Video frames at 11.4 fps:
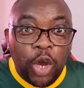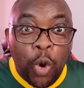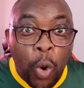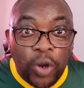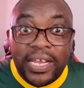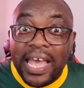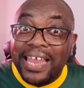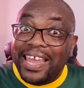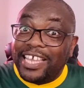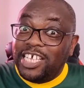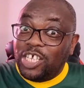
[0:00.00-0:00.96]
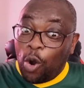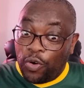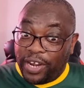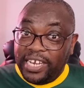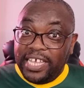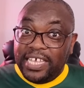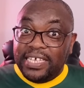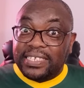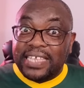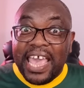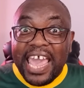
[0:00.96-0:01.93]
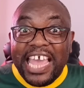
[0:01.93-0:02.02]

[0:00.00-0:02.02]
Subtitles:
in court like he already is,